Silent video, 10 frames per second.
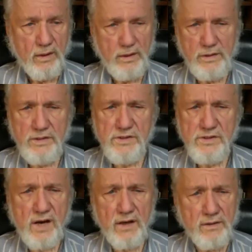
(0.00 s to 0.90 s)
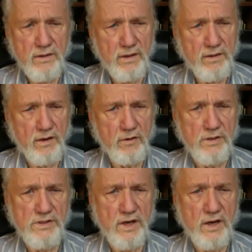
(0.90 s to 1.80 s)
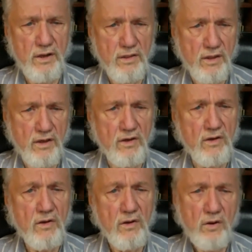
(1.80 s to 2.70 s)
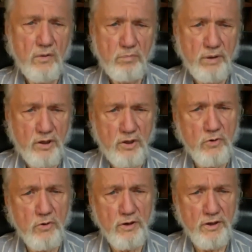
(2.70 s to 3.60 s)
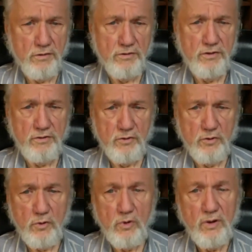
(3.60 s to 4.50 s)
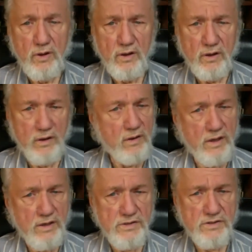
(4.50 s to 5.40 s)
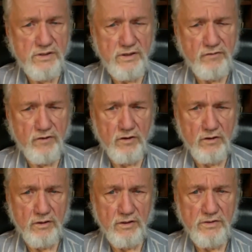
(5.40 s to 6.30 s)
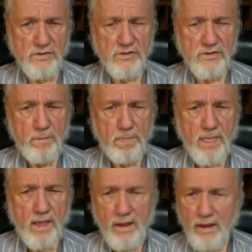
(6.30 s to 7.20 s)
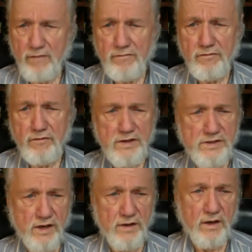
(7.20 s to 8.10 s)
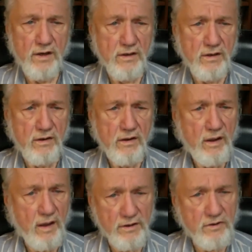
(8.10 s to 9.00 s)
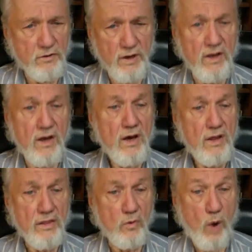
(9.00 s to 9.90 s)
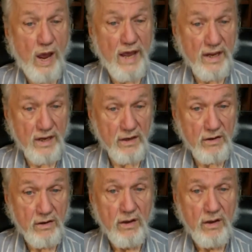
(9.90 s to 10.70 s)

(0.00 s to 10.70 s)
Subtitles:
It is not that there is anything peculiar to you in these difficulties. Every sadhak entering the way